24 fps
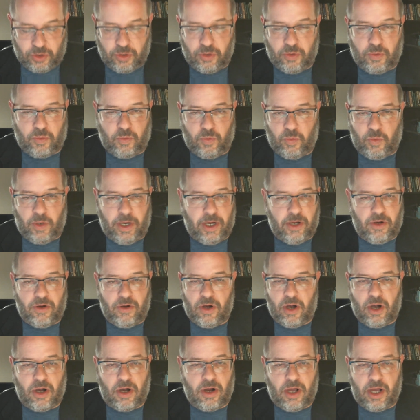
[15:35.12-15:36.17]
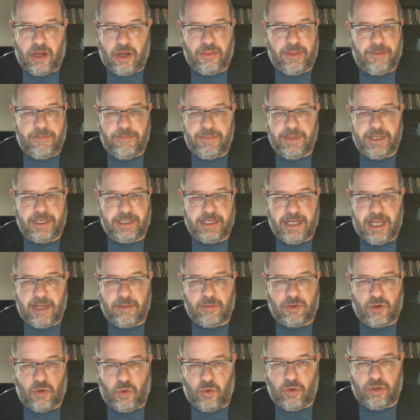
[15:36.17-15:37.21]
where are all the big name
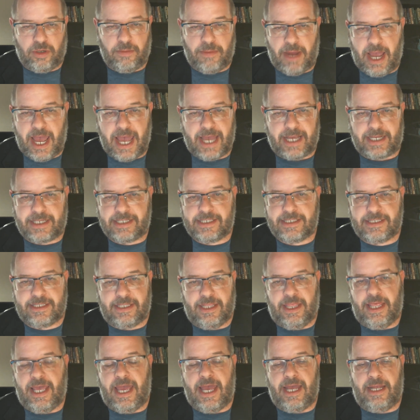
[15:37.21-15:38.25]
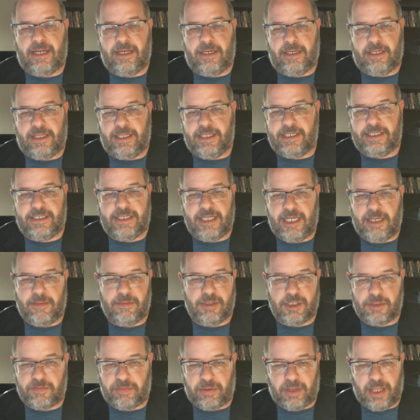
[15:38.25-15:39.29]
quarterbacks that this team
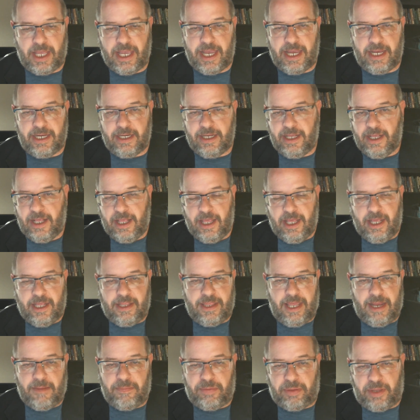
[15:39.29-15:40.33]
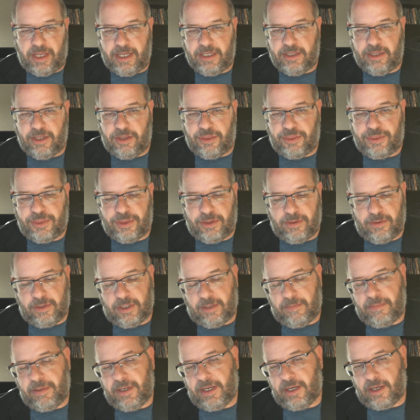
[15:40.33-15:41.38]
has played? They played
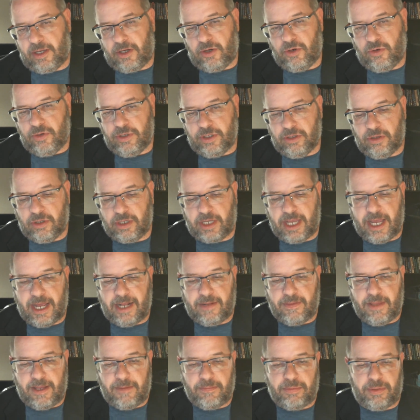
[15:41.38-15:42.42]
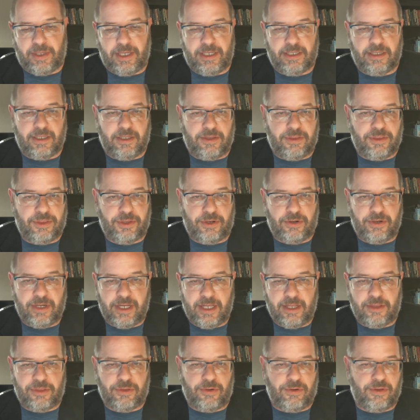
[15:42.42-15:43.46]
depending on who you look at, they played the
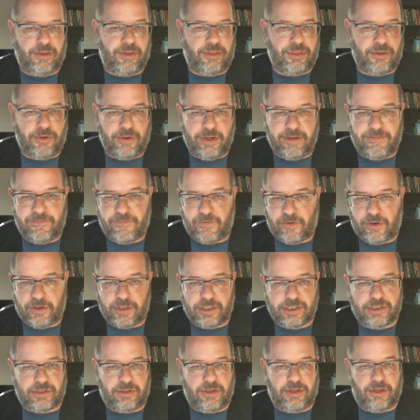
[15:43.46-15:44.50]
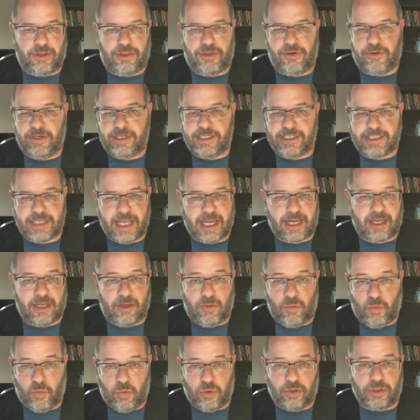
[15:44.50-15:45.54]
30th or the 31st or the
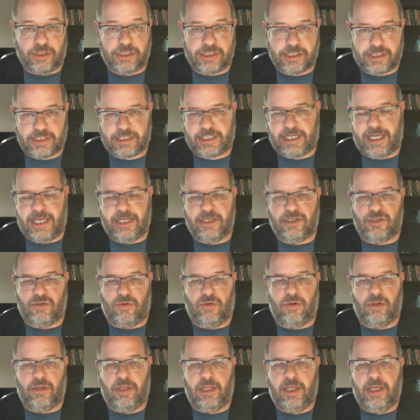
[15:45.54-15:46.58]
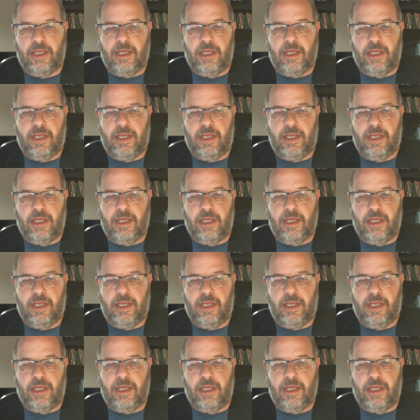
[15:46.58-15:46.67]
32nd worst schedule,